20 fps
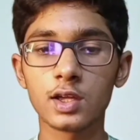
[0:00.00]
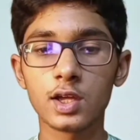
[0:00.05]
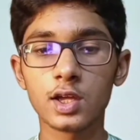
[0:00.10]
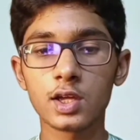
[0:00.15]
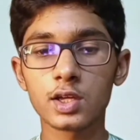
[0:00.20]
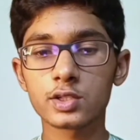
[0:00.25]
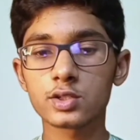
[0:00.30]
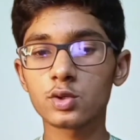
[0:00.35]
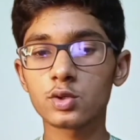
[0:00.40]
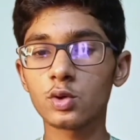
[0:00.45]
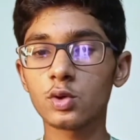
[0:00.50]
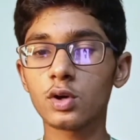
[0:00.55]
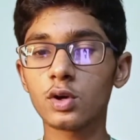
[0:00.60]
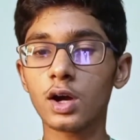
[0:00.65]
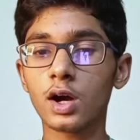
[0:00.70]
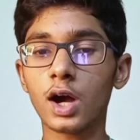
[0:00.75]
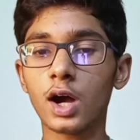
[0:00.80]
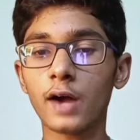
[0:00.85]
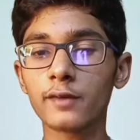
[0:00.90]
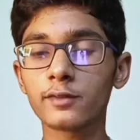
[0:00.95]
So
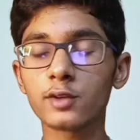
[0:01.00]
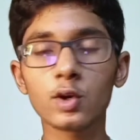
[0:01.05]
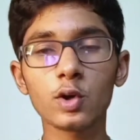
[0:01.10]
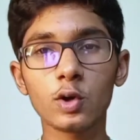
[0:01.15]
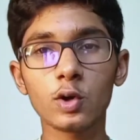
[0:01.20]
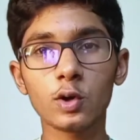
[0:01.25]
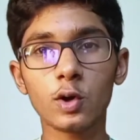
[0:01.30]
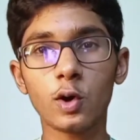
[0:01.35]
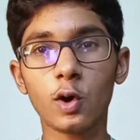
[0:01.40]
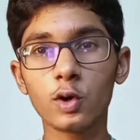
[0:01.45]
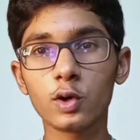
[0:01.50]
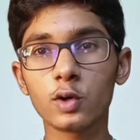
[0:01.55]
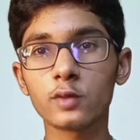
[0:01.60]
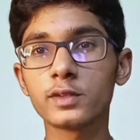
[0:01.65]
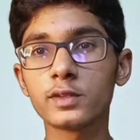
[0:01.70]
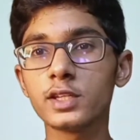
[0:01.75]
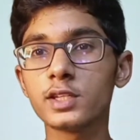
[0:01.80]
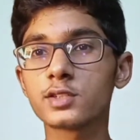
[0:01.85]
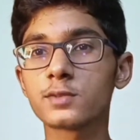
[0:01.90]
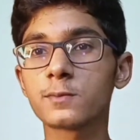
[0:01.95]
after all of
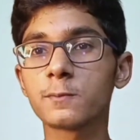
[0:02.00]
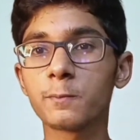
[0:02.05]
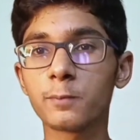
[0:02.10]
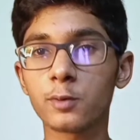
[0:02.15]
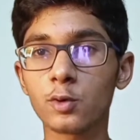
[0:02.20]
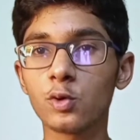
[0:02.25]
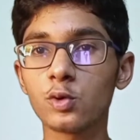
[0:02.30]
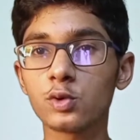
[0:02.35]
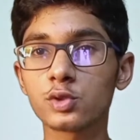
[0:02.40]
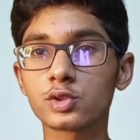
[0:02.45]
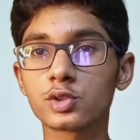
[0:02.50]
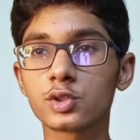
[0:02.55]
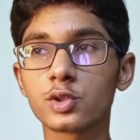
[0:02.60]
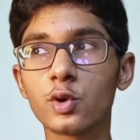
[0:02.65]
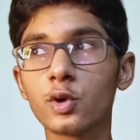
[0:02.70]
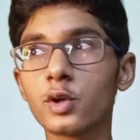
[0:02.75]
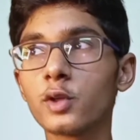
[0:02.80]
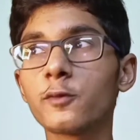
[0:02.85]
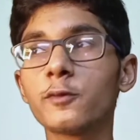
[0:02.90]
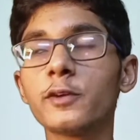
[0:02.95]
these pros,
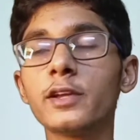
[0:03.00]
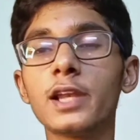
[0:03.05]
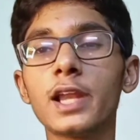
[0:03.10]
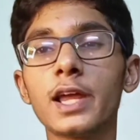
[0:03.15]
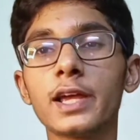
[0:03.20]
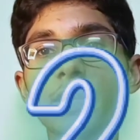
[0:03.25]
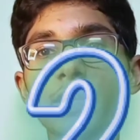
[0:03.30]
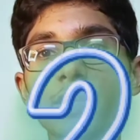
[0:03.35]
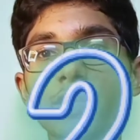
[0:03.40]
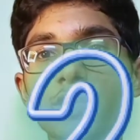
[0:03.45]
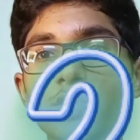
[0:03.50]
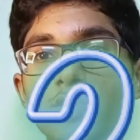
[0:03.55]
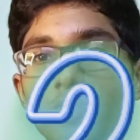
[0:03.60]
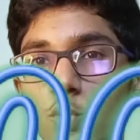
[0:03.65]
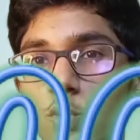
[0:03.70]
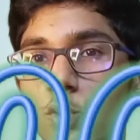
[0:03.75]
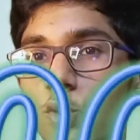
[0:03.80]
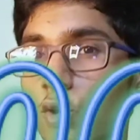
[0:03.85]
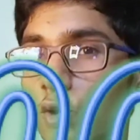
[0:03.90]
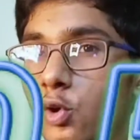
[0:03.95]
don't you feel like it's too
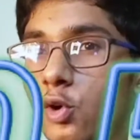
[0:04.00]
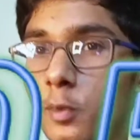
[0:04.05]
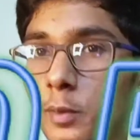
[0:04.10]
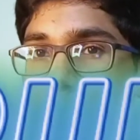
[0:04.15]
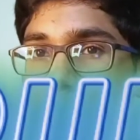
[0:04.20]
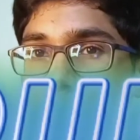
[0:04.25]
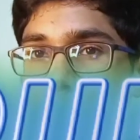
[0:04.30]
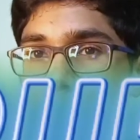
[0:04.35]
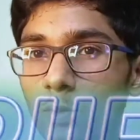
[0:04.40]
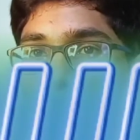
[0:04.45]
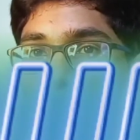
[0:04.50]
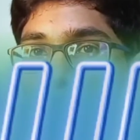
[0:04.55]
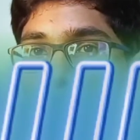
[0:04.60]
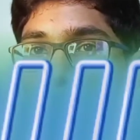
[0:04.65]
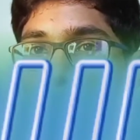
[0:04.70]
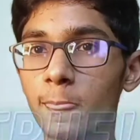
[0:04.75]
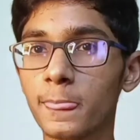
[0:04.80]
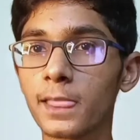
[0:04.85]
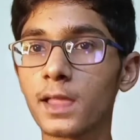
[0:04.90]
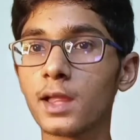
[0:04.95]
good to be true?
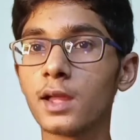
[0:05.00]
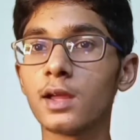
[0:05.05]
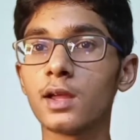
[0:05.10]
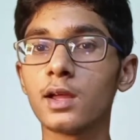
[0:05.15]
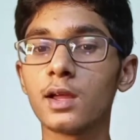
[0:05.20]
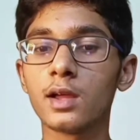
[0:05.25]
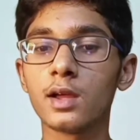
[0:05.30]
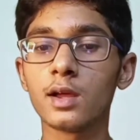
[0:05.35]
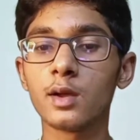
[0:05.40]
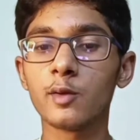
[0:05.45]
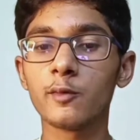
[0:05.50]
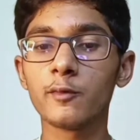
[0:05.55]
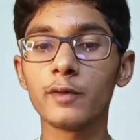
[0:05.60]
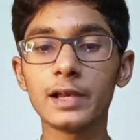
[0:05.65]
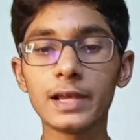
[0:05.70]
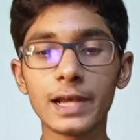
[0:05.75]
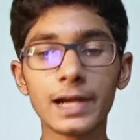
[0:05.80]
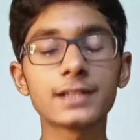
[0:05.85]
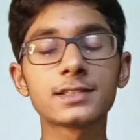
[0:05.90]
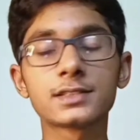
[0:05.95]
Well,
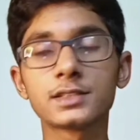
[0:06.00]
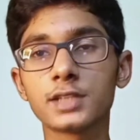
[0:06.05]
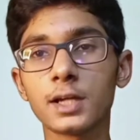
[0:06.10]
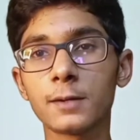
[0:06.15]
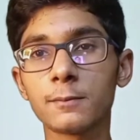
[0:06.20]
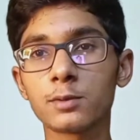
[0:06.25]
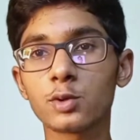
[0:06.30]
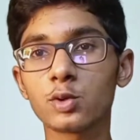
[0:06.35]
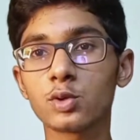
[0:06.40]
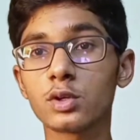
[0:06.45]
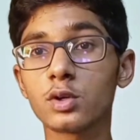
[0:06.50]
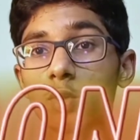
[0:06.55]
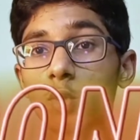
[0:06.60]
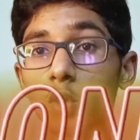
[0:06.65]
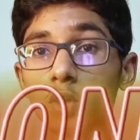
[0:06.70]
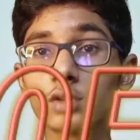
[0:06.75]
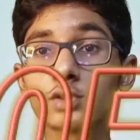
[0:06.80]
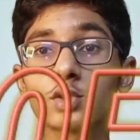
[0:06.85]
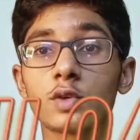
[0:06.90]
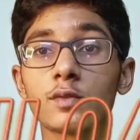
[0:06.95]
let's jump to the
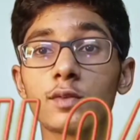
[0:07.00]
cons of